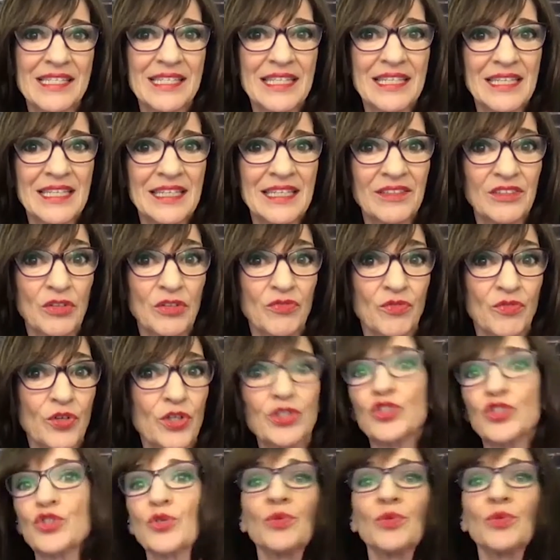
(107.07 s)
see
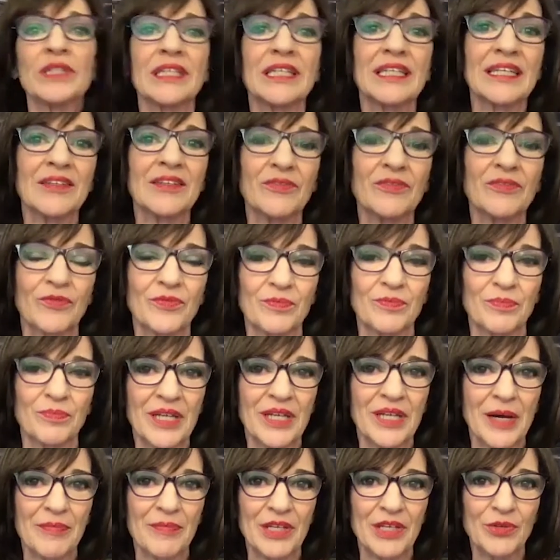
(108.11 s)
virtually
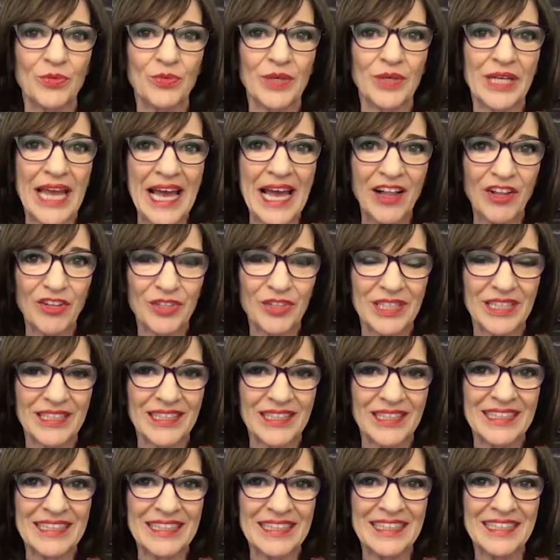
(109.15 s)
becoming
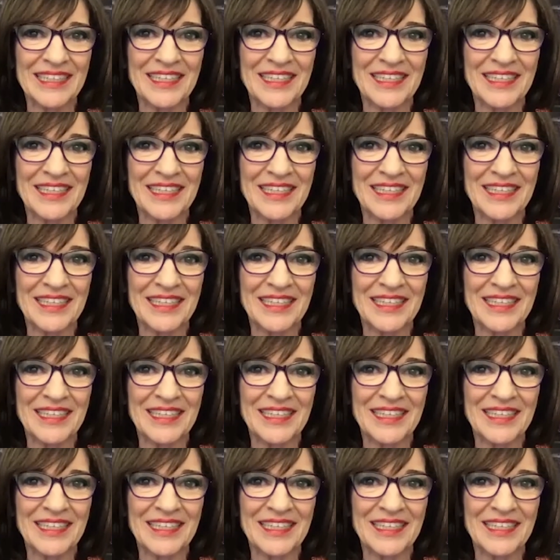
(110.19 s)
reality